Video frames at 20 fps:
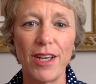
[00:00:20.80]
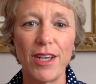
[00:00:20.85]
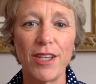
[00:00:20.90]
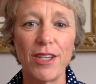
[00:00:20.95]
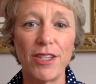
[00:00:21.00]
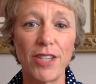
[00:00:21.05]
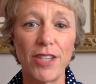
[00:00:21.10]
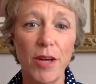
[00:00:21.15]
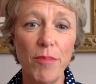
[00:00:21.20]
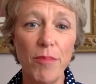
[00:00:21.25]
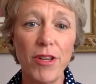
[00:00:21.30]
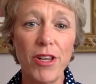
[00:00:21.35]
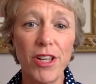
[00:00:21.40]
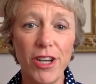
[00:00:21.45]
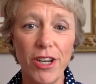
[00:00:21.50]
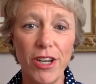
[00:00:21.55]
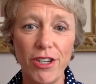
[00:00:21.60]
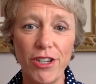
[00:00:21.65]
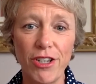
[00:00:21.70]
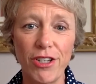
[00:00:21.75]
Some
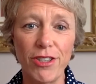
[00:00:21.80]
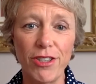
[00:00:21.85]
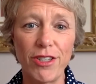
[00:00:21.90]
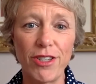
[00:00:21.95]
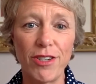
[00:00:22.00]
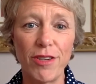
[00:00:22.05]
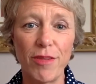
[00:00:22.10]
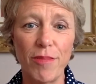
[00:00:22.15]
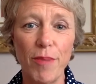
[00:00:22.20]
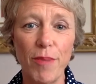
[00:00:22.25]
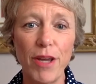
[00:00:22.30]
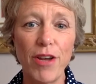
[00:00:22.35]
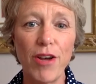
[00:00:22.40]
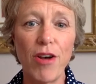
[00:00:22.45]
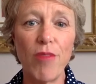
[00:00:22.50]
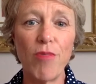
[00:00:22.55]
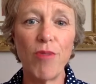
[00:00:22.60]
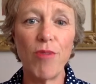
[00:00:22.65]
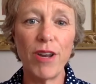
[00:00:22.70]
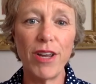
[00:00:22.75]
clinicians may
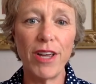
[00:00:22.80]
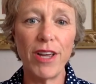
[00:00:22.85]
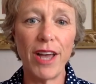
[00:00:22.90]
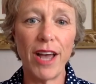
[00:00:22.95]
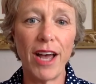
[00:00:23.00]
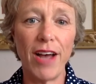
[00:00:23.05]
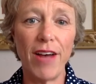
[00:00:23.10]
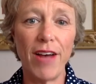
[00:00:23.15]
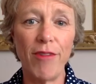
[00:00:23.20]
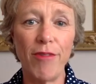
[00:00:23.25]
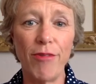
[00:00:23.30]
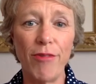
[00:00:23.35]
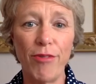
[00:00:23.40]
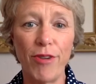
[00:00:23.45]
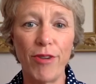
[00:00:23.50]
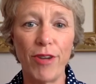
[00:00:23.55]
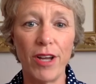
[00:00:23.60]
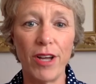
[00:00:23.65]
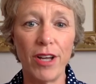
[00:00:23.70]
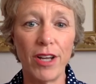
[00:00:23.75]
already have
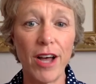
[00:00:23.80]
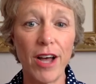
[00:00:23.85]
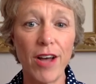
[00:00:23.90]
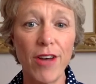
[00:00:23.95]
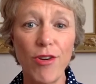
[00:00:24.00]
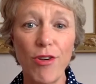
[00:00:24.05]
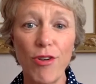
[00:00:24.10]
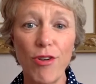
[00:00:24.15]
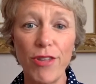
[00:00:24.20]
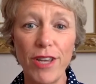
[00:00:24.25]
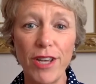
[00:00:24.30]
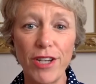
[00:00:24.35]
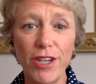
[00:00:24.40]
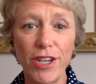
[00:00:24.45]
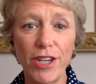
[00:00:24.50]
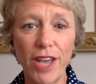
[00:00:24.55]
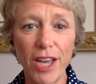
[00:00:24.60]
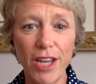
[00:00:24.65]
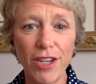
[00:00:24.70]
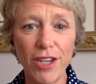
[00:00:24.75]
gotten all the
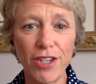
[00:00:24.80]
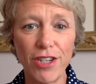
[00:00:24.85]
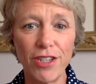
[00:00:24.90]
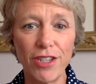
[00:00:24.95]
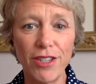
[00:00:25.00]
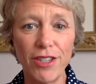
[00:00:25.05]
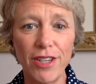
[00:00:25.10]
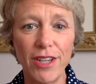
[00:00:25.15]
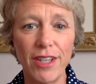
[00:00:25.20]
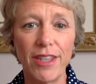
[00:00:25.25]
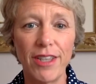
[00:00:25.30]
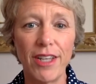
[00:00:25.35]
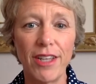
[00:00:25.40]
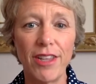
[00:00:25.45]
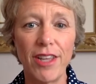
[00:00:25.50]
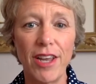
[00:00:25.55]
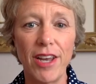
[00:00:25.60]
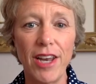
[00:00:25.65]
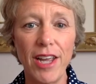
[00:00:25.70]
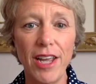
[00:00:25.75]
education that
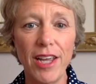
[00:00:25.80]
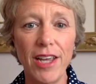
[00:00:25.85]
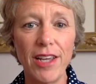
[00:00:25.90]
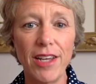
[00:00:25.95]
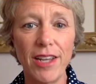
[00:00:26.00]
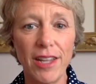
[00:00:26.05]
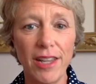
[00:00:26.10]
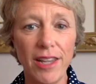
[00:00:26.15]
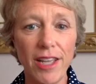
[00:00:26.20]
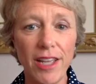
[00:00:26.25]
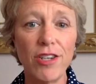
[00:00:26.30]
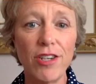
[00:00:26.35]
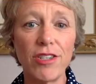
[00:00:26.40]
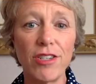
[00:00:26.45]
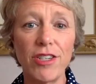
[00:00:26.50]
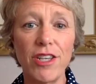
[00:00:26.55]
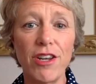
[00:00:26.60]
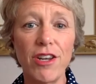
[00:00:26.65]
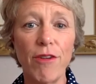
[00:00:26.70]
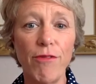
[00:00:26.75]
they need, and they just
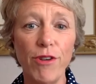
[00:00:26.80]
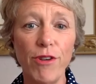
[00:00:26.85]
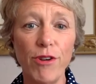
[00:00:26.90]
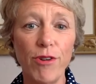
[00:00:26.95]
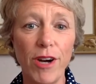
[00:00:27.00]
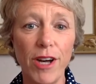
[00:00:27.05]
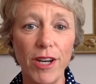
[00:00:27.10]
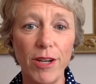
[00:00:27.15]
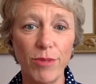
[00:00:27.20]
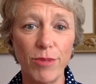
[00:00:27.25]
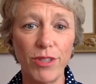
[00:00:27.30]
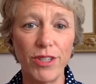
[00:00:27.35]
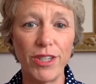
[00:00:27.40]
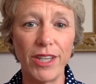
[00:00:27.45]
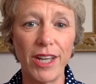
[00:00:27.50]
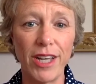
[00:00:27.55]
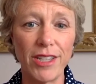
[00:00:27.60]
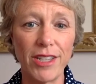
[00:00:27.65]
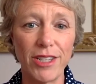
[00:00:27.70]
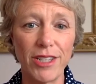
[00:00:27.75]
need a few items to
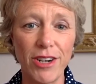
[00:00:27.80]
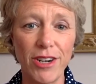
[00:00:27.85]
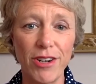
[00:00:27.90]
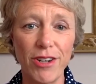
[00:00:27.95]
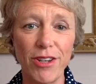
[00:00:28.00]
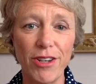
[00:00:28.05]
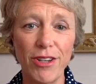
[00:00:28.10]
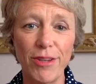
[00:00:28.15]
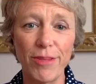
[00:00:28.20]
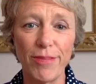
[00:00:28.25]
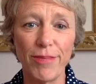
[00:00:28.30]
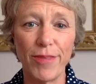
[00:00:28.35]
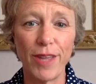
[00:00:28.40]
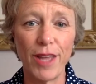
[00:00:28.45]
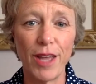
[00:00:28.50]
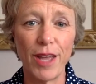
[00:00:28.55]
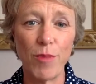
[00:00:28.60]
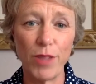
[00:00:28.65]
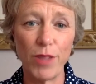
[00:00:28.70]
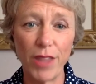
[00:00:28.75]
get started.
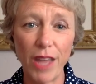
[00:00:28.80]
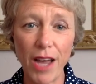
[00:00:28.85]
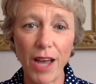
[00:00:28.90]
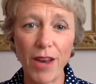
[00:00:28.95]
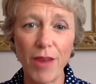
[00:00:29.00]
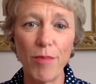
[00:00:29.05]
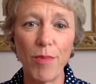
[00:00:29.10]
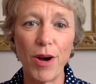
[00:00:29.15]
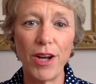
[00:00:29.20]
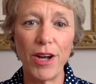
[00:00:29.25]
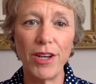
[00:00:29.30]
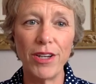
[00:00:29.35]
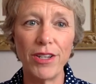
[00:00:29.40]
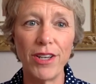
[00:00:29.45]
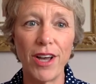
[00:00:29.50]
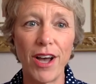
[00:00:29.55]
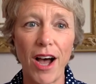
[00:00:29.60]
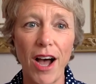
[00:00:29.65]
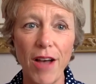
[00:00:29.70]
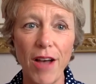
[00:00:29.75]
And with that in mind,
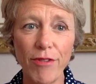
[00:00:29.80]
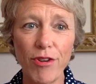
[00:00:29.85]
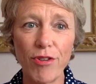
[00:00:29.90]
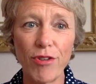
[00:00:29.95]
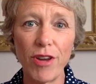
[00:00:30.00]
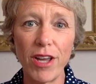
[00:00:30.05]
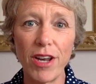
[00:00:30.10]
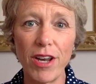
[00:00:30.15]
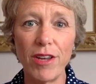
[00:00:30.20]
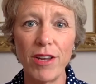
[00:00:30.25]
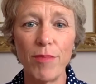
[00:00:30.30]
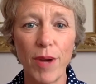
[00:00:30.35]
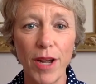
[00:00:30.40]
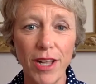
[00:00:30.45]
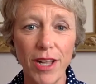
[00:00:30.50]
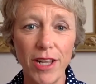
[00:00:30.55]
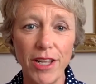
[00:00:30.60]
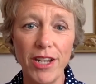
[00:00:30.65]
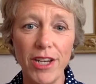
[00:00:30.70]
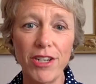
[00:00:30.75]
I've created my
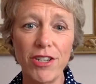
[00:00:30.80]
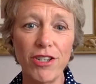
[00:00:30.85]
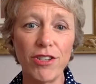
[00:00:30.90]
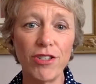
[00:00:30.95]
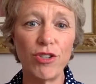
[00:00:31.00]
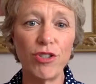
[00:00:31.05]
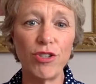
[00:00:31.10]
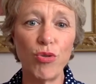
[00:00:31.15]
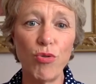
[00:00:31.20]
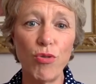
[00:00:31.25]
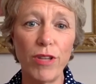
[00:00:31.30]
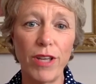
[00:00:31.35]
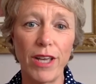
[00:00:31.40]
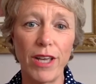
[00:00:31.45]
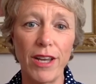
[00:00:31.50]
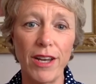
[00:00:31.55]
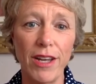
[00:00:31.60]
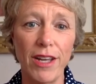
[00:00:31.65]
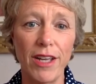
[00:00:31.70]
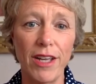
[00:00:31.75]
Clinician's Toolkit
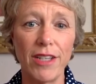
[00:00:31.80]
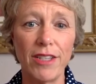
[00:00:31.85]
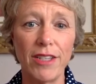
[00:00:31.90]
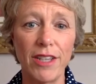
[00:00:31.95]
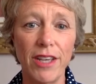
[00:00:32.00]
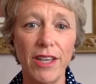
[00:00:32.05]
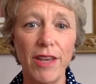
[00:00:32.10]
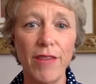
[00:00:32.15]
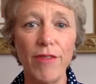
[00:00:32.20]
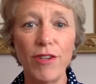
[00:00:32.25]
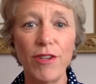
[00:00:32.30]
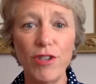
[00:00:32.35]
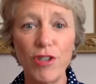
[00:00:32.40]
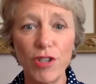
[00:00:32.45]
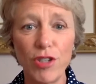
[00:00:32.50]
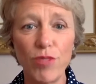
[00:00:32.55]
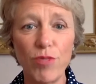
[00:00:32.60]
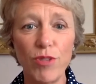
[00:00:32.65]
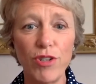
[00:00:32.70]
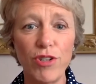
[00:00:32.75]
to give you
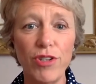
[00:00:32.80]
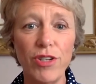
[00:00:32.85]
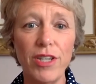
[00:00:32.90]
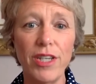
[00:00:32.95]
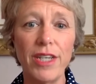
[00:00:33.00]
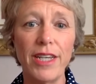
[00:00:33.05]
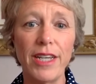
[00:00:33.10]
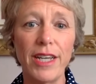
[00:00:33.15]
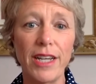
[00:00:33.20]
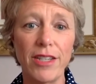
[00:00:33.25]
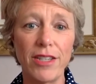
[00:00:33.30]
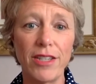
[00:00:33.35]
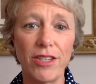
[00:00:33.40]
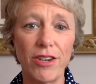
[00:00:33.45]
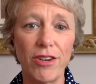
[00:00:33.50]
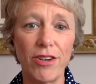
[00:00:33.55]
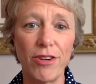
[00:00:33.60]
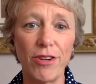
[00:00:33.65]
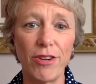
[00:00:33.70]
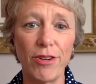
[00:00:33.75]
just what you need to get
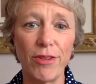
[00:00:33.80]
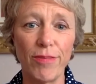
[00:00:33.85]
started.